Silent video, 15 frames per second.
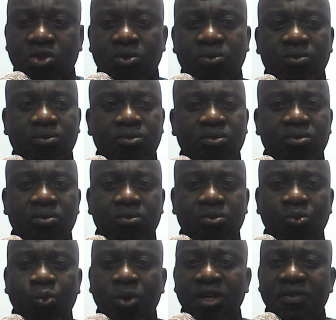you
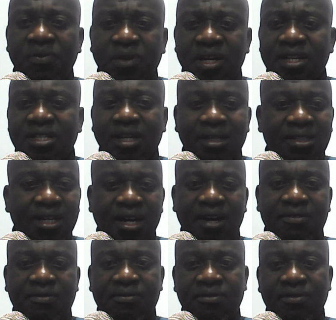when things are
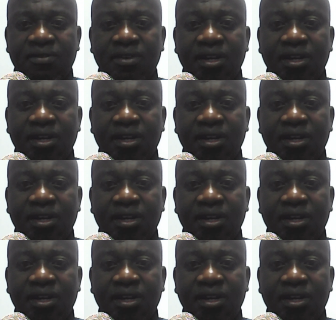tough.